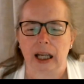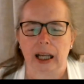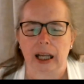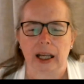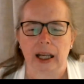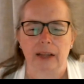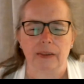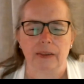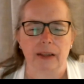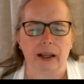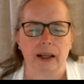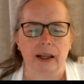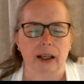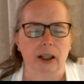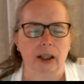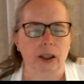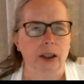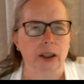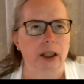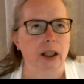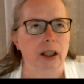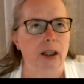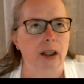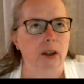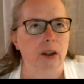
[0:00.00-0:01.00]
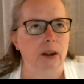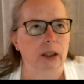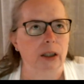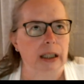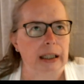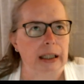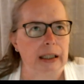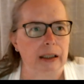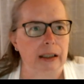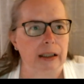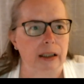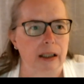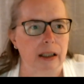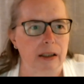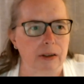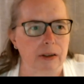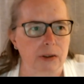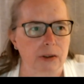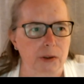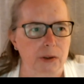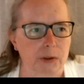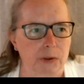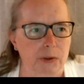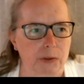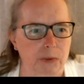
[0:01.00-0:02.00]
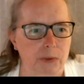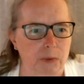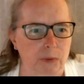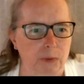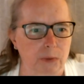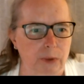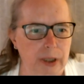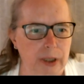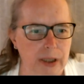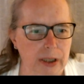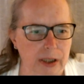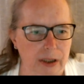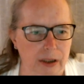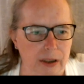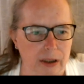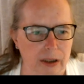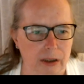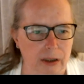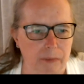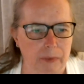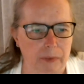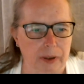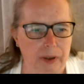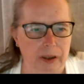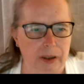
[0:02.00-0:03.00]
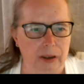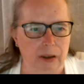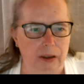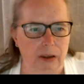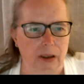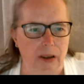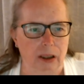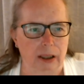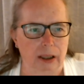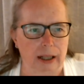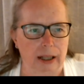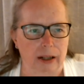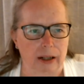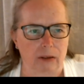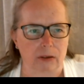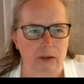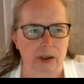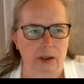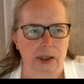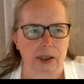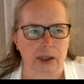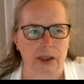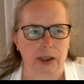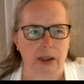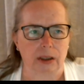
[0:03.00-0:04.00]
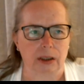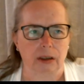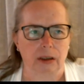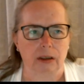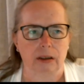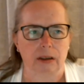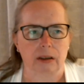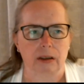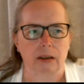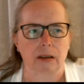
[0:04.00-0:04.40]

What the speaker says: then it has recently been announced that